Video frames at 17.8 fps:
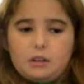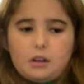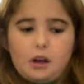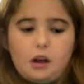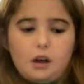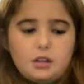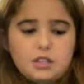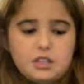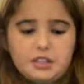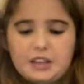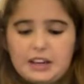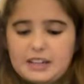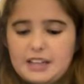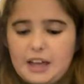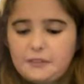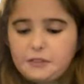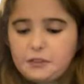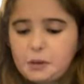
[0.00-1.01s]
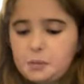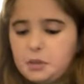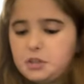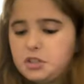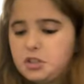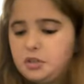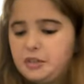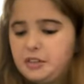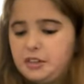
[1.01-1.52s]
I'll show you guys after I'm done
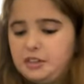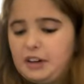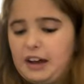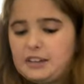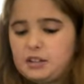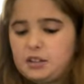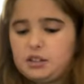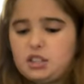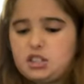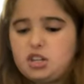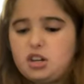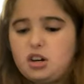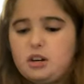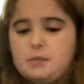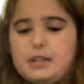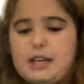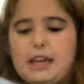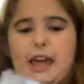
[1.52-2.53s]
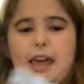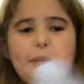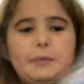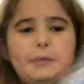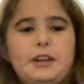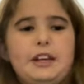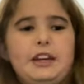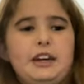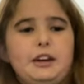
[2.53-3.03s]
showing you guys all the charms that came
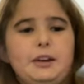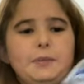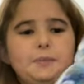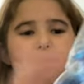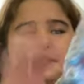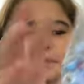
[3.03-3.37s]
in here.